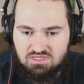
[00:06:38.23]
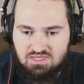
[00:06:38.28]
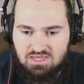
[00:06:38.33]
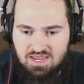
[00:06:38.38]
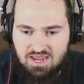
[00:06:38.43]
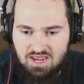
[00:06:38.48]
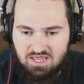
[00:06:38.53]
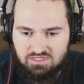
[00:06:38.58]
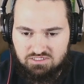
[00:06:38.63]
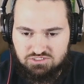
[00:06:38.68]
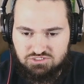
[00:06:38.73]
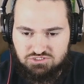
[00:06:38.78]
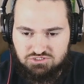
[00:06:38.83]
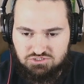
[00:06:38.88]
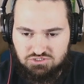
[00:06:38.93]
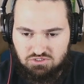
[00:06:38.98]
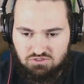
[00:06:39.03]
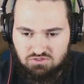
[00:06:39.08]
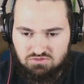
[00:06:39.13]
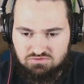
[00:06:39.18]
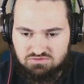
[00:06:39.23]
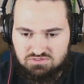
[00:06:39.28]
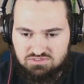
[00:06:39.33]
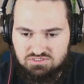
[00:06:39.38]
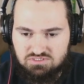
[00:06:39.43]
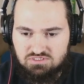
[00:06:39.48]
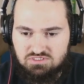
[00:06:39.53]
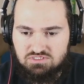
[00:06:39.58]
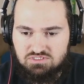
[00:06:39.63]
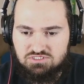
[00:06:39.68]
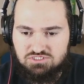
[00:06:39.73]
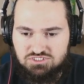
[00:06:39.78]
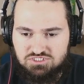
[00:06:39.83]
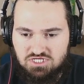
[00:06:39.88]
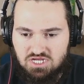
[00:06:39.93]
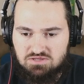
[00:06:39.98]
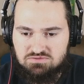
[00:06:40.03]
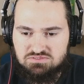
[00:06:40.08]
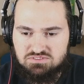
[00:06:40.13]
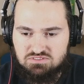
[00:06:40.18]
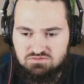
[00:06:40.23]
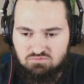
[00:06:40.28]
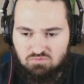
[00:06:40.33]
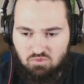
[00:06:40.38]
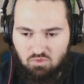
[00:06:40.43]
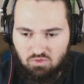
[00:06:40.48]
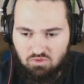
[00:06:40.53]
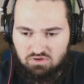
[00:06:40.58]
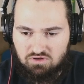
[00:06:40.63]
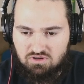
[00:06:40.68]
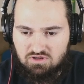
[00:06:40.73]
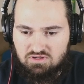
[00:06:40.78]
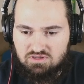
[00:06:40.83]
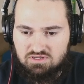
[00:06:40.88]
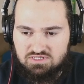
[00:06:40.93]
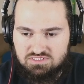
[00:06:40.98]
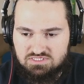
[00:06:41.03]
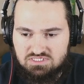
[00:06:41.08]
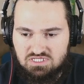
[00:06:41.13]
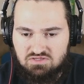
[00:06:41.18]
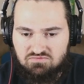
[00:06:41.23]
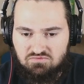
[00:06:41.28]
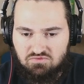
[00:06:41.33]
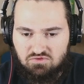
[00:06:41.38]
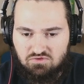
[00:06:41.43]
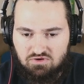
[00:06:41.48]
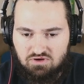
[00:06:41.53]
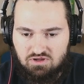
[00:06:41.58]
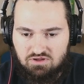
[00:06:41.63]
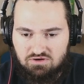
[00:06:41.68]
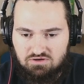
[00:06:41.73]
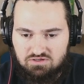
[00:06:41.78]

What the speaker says: Alex Jones, James Damore, and Steven Crowder.